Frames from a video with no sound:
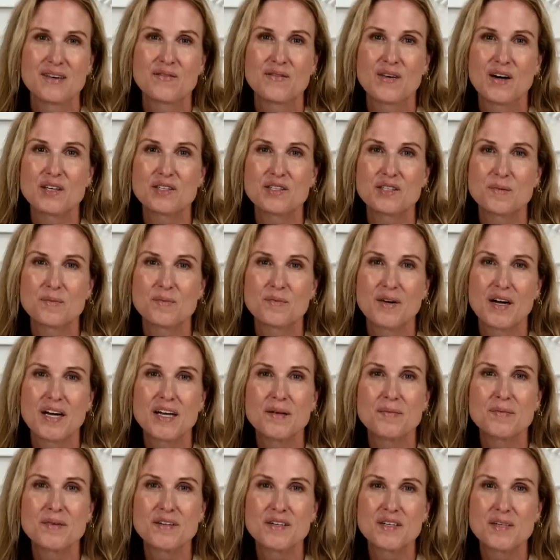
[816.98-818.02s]
Foster
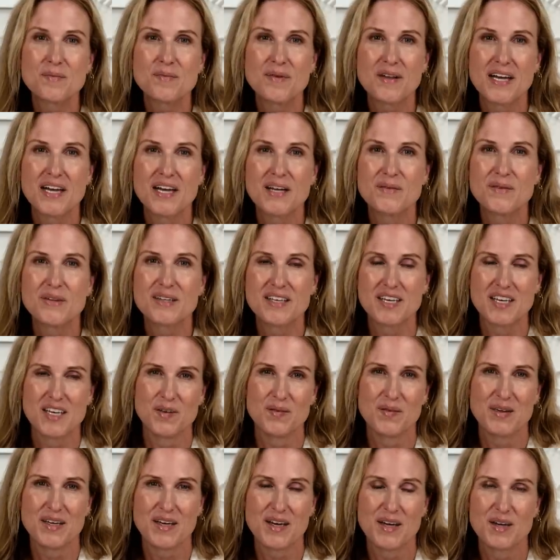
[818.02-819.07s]
brain building play with
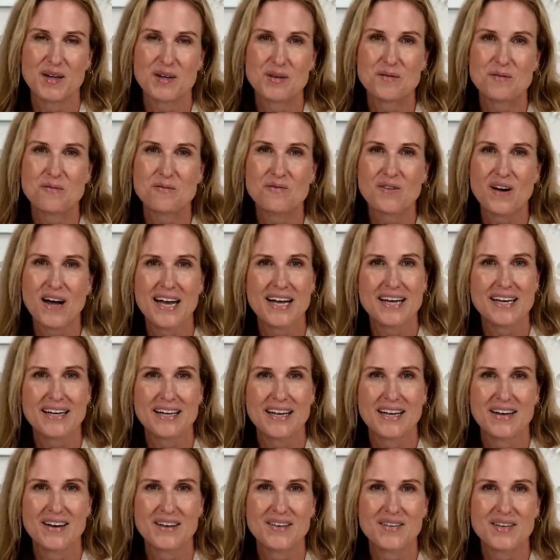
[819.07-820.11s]
KiwiCo right
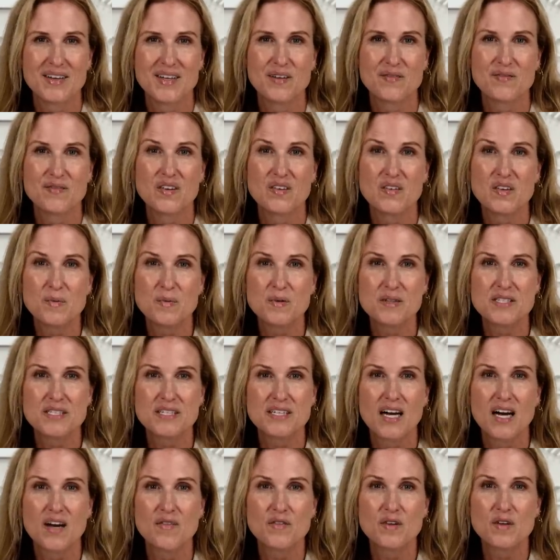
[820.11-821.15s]
now. Get
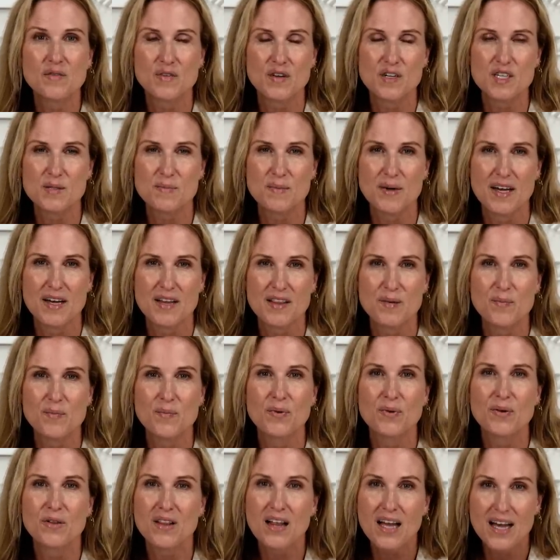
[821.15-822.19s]
50% off your first month
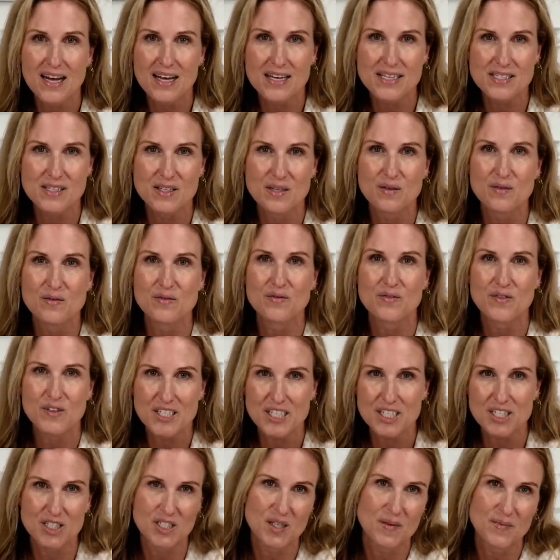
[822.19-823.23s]
plus
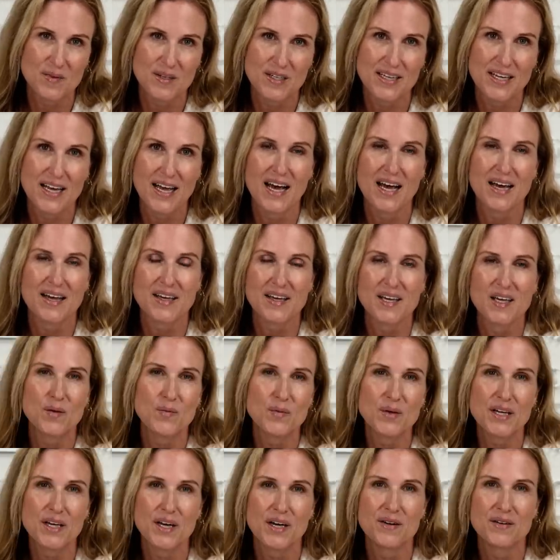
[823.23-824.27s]
free shipping at
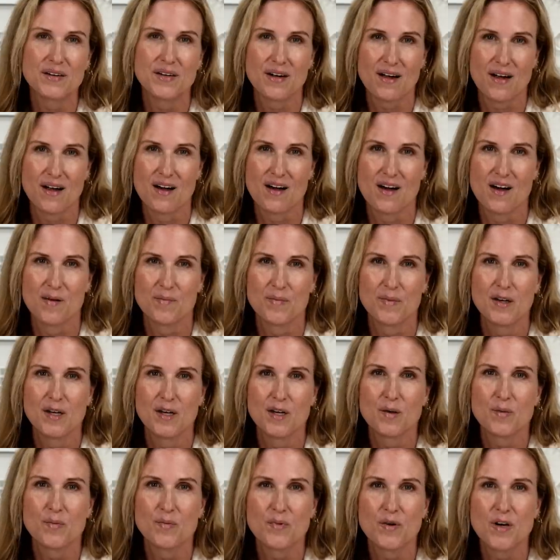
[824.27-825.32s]
kiwico.com
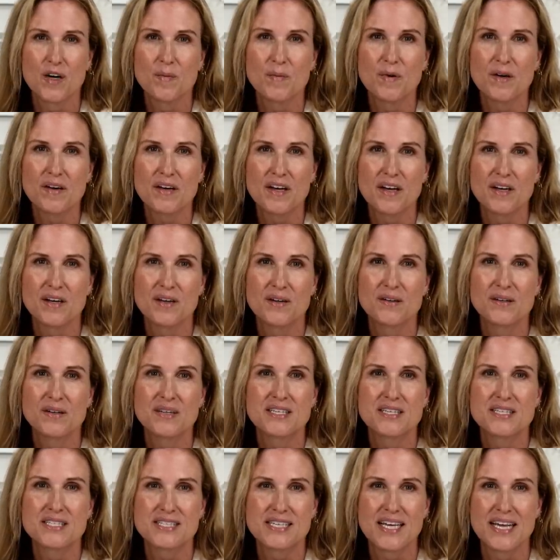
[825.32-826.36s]
promo code
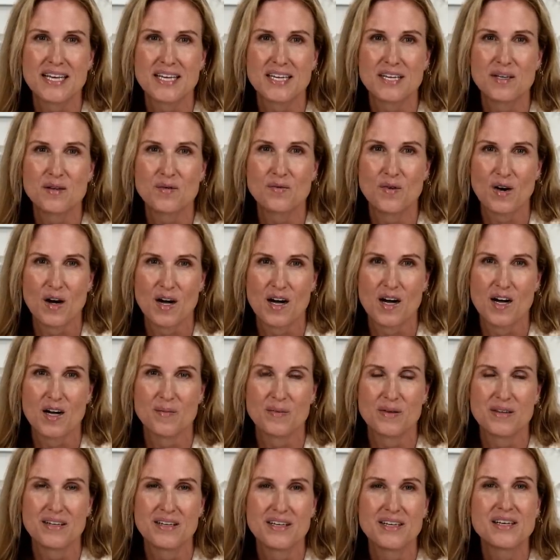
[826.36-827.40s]
Sadie
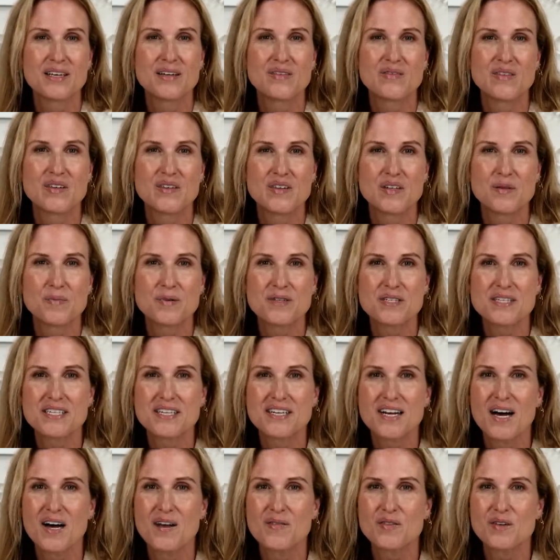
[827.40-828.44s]
Rob.
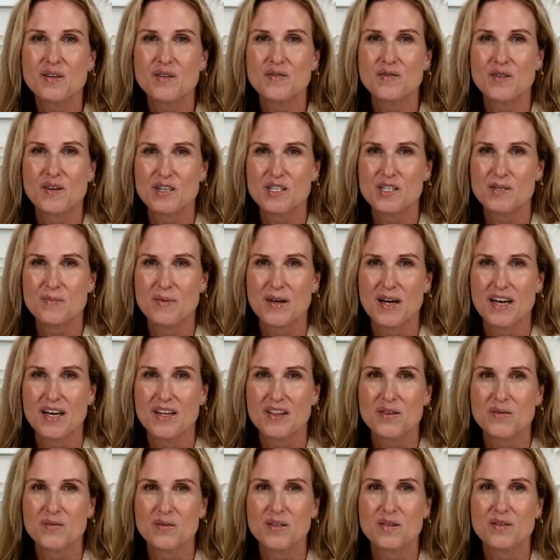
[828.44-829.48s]
50% off your first
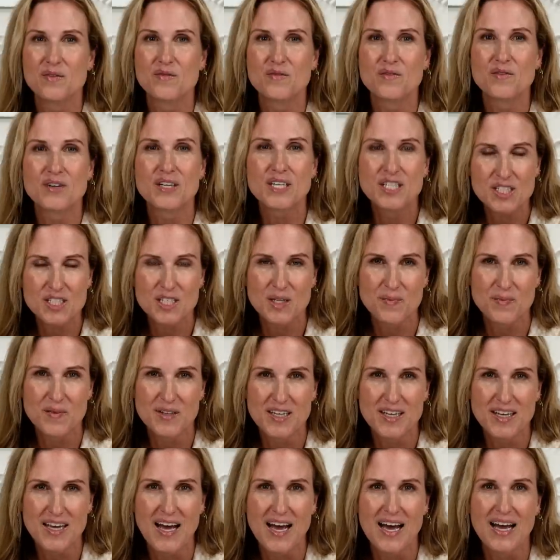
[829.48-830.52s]
month with free
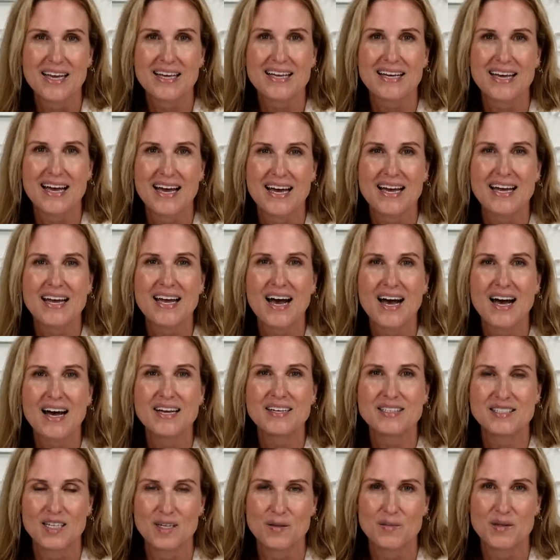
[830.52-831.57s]
shipping at
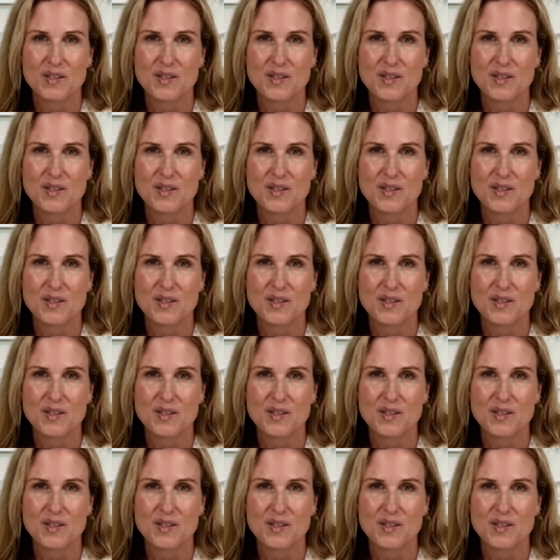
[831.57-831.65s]
kiwico.com,